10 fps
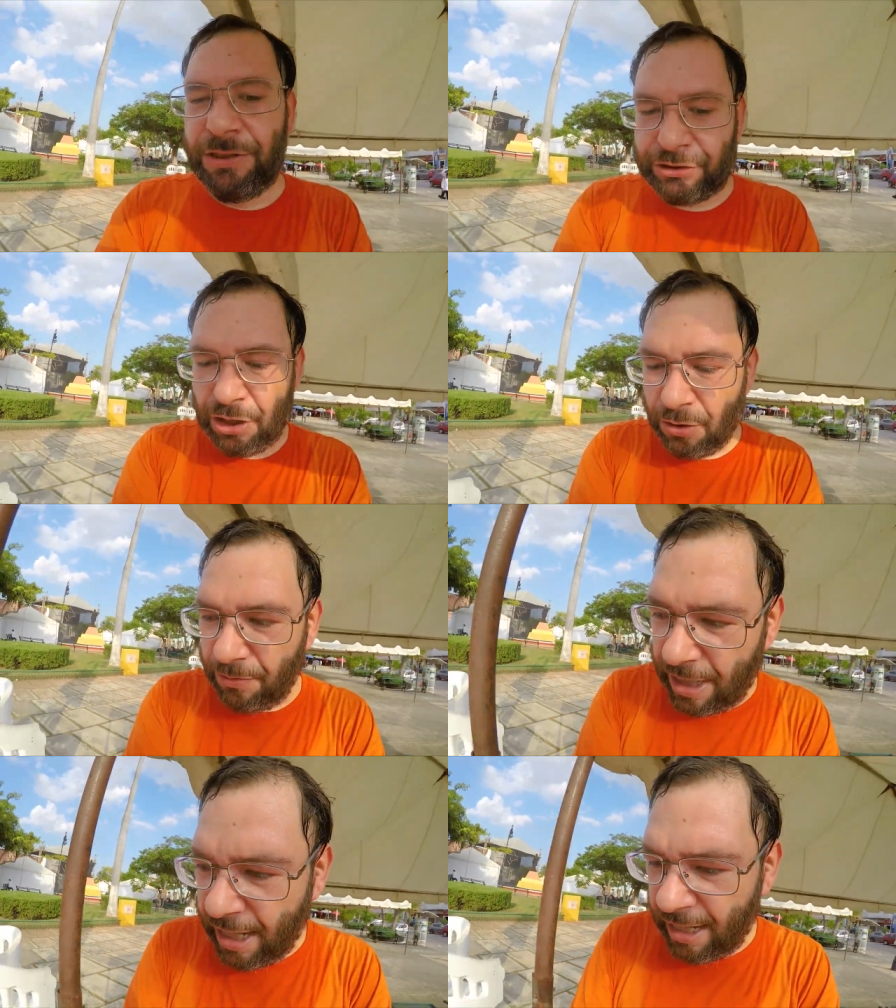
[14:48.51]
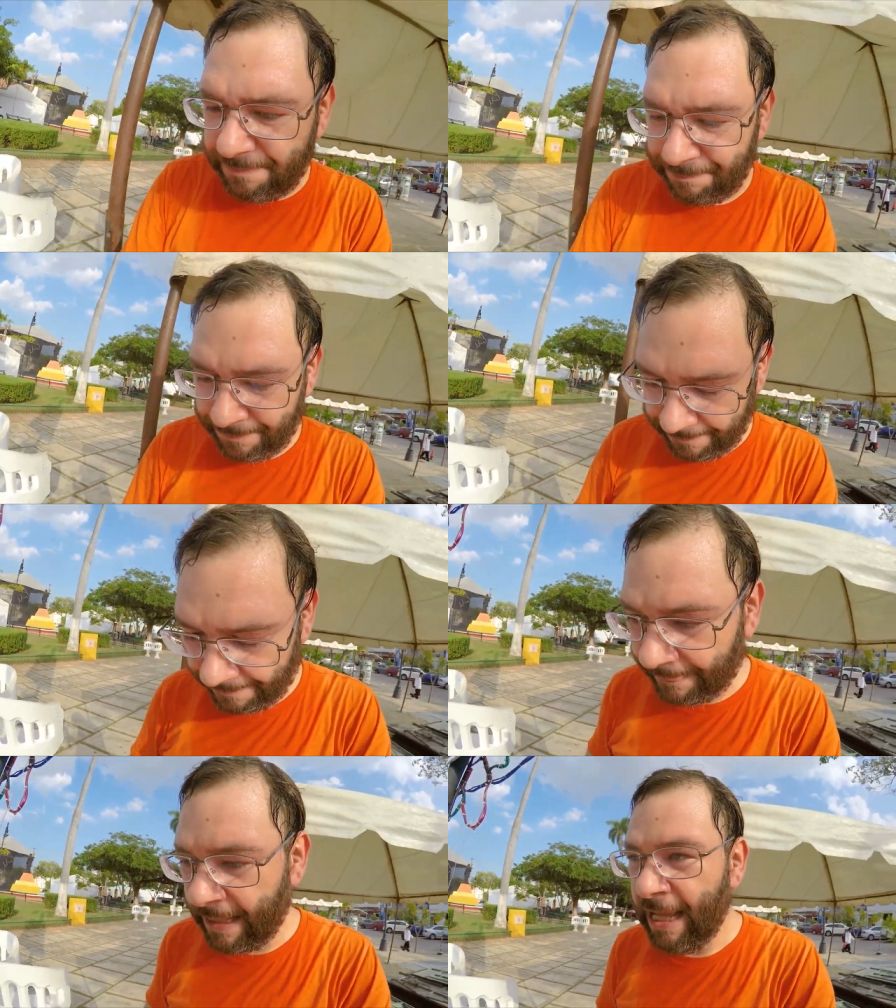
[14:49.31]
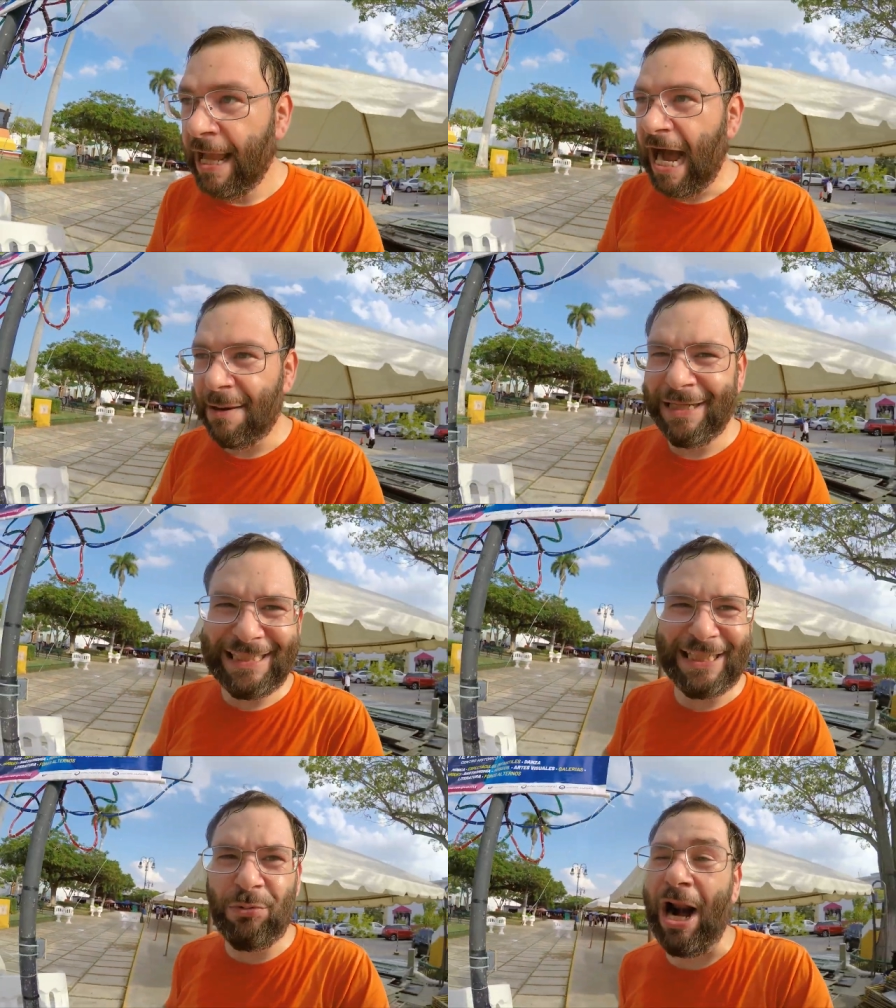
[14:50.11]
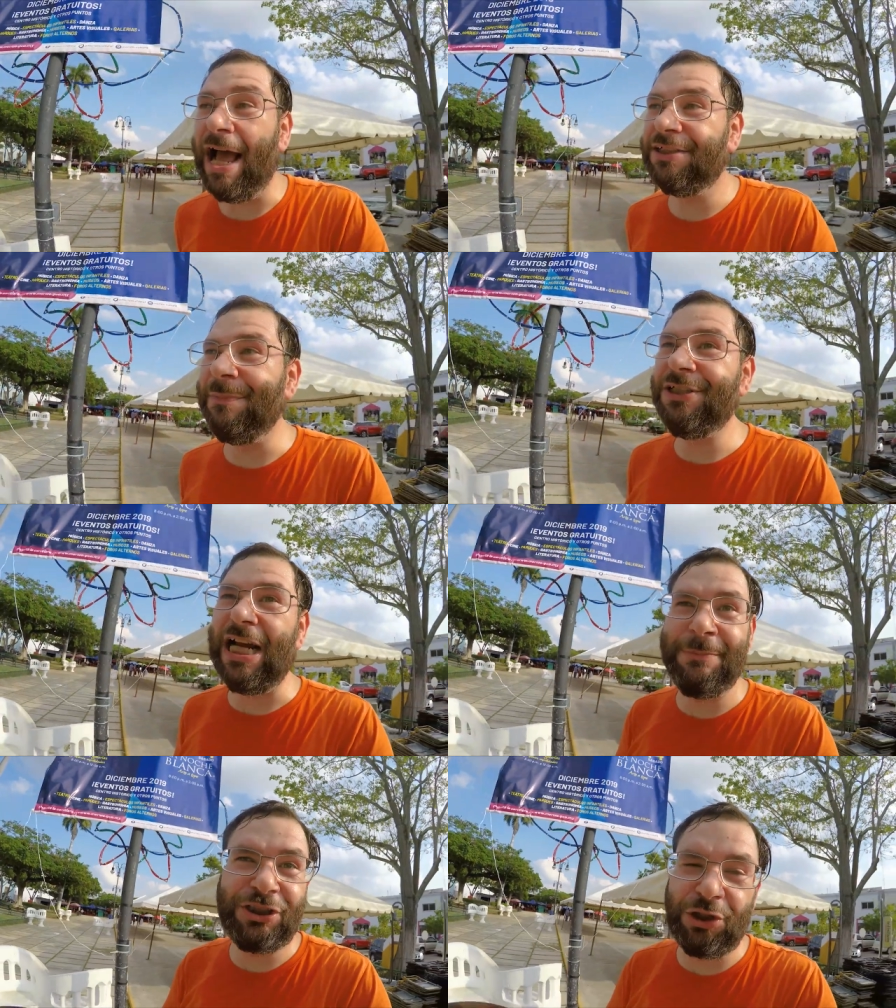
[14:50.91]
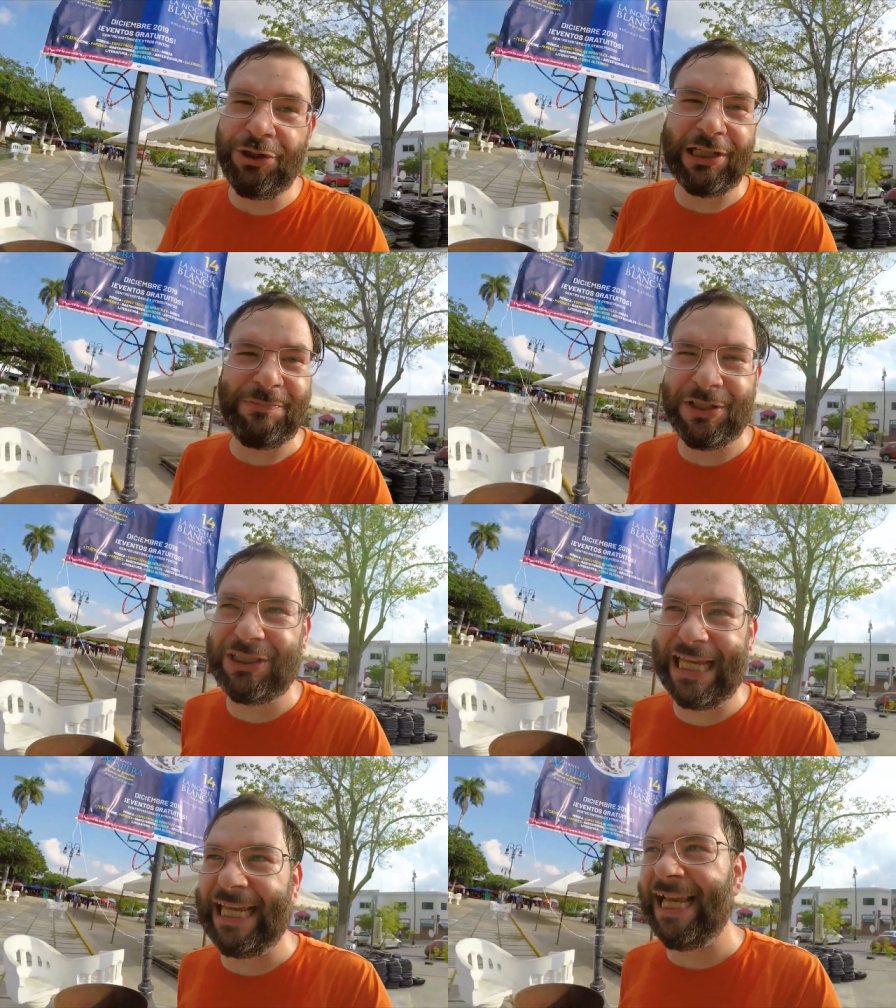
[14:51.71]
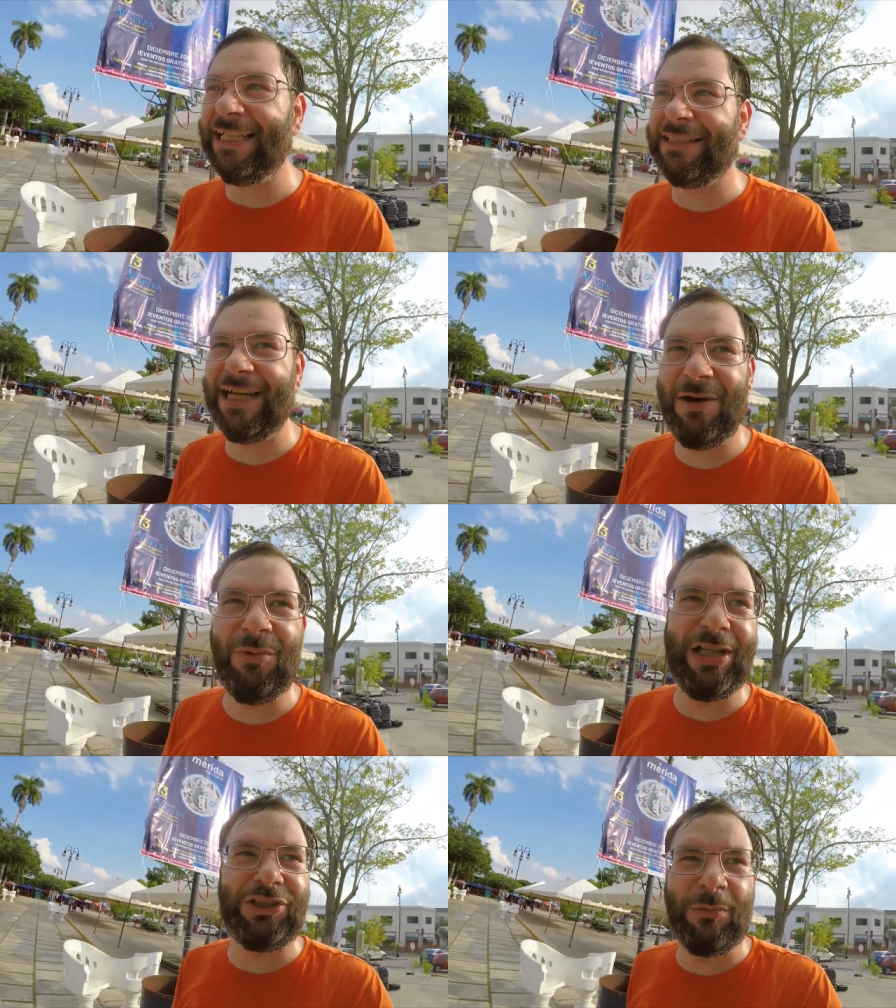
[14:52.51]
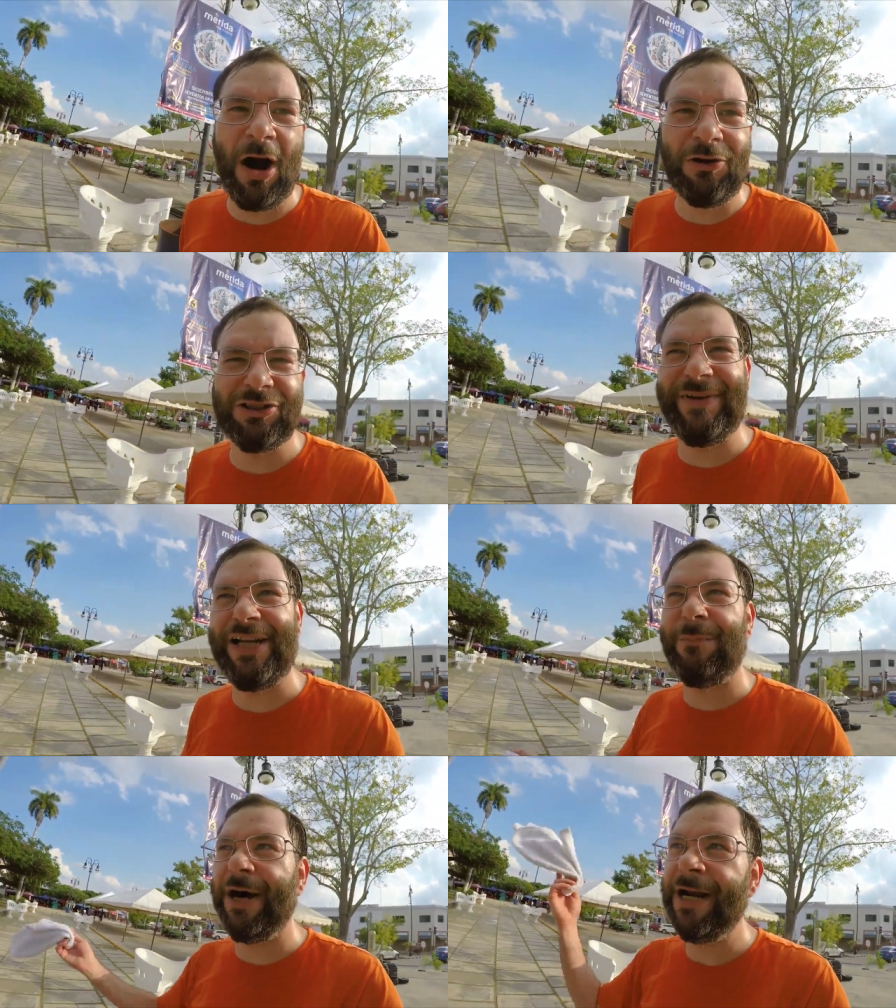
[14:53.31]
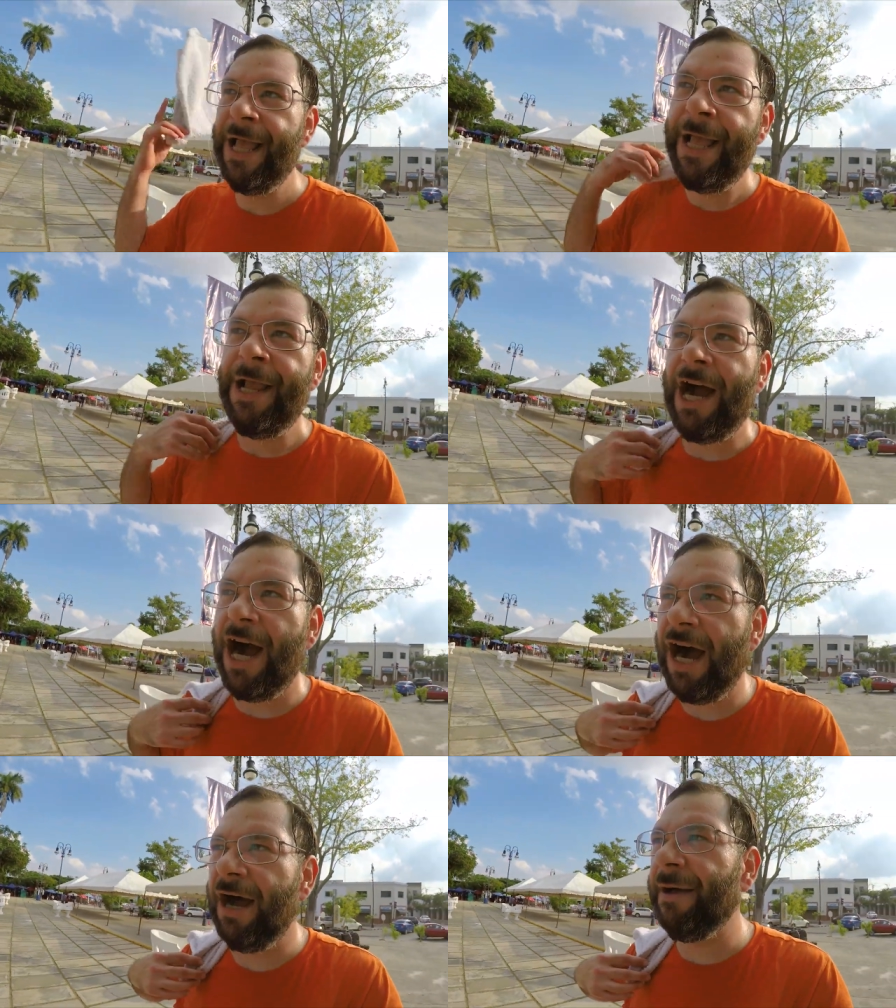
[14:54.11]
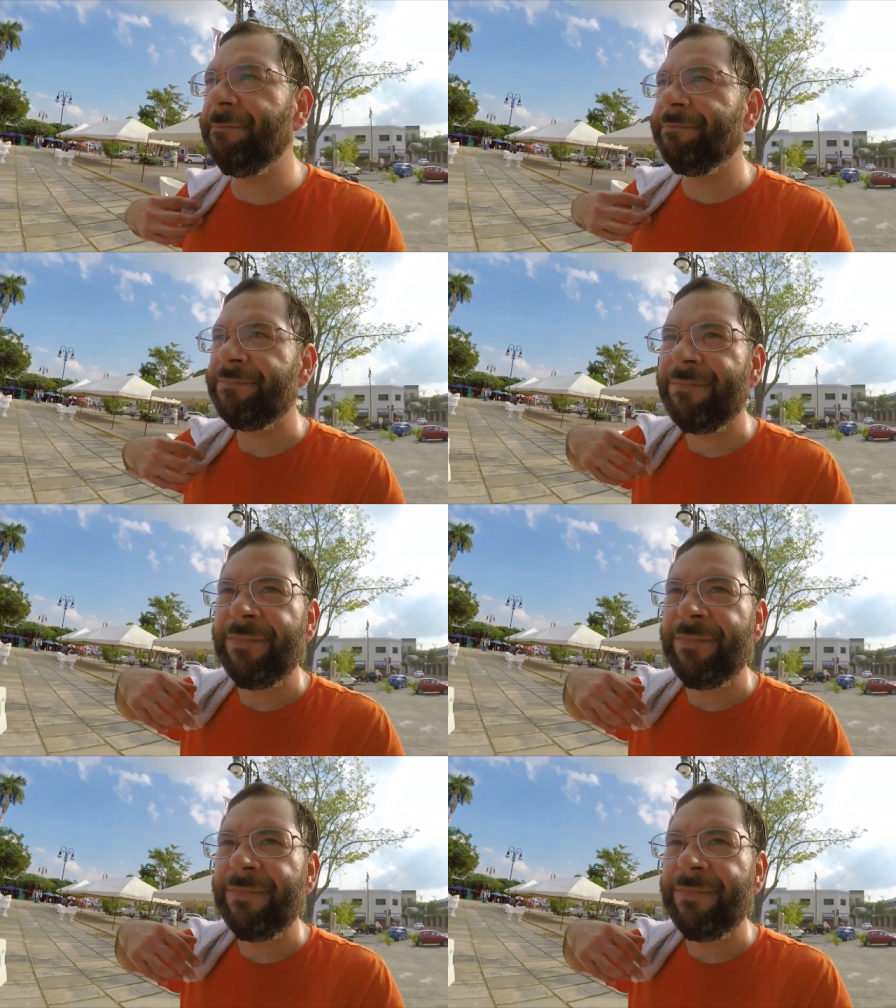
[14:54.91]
So um, I'm gonna see what as much I'm gonna show you as much as I can uh, with tomorrow's video, but um,